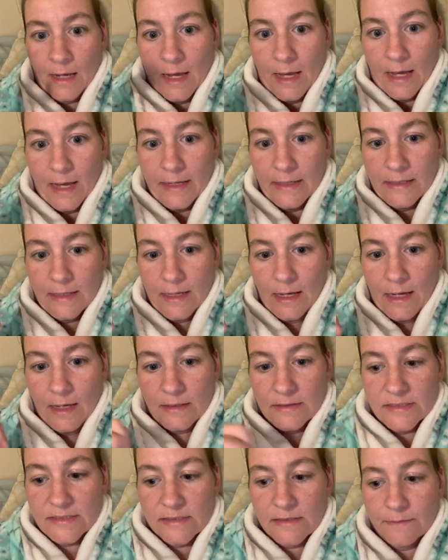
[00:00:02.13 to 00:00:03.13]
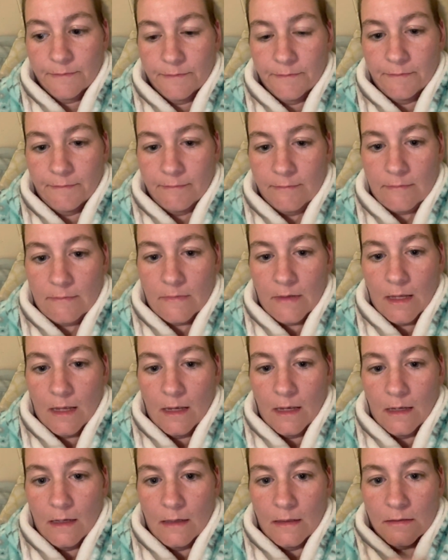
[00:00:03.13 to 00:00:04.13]
Hey guys,
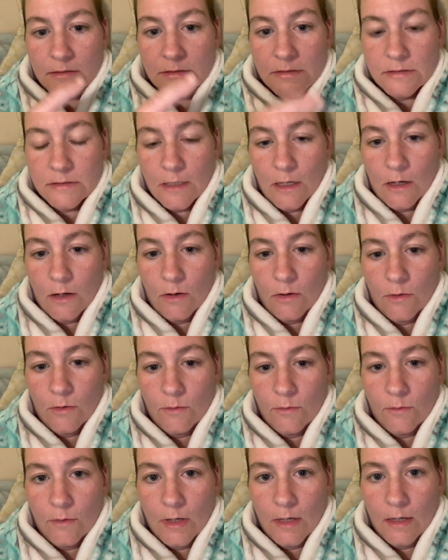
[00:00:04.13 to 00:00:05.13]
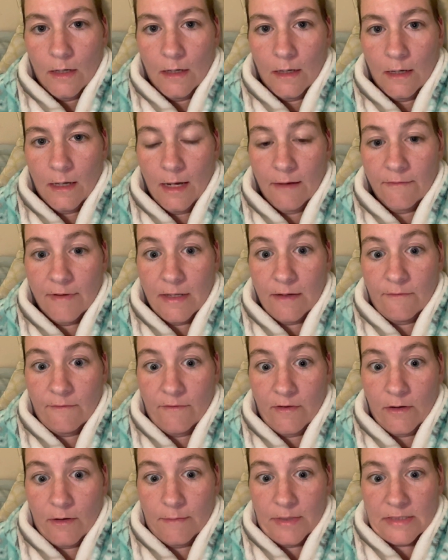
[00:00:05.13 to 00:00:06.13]
so I've had a
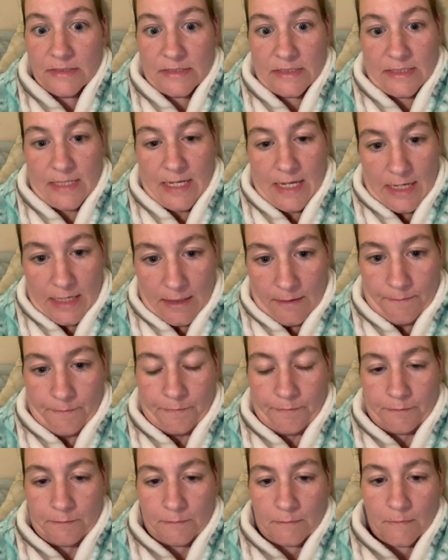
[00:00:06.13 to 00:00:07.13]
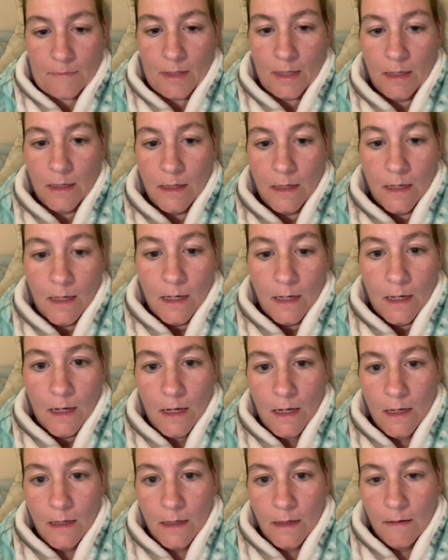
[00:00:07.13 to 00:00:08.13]
very busy day.
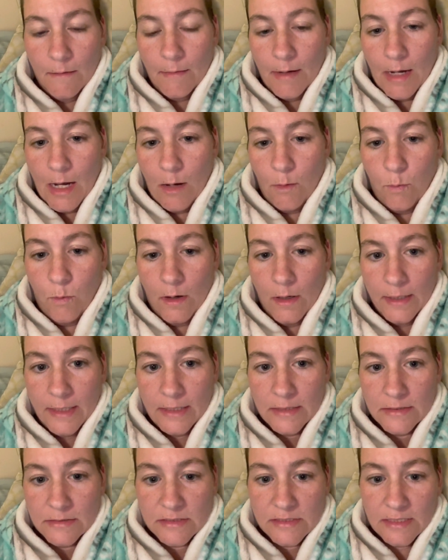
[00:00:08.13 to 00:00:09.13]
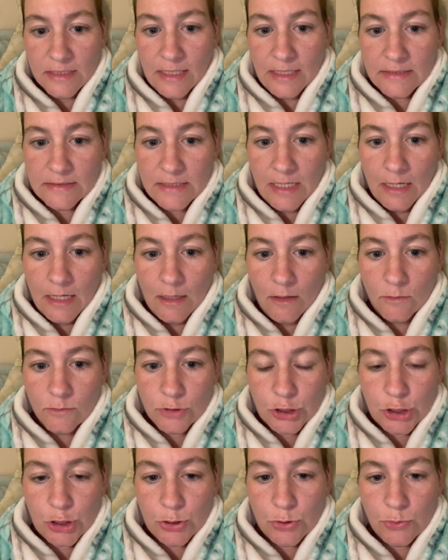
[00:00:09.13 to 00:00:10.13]
I wanted to get
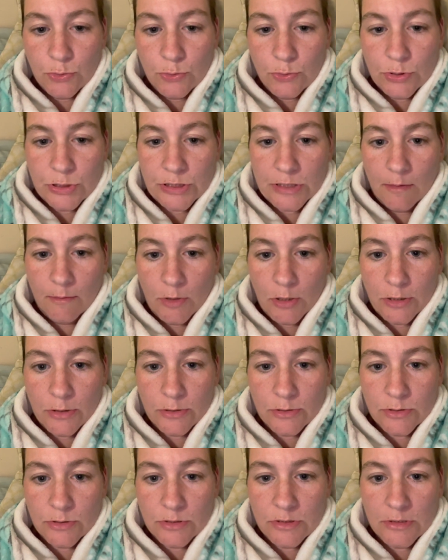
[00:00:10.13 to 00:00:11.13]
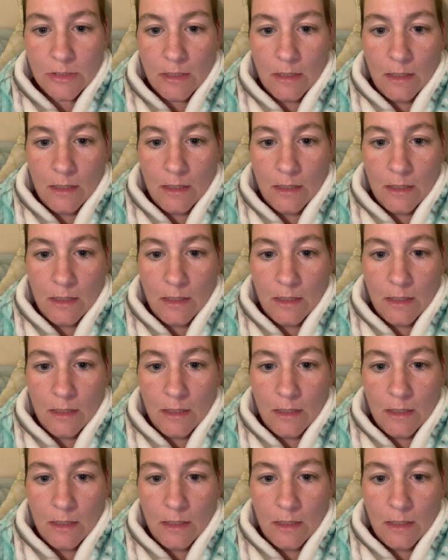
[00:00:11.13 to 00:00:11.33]
down to Summer's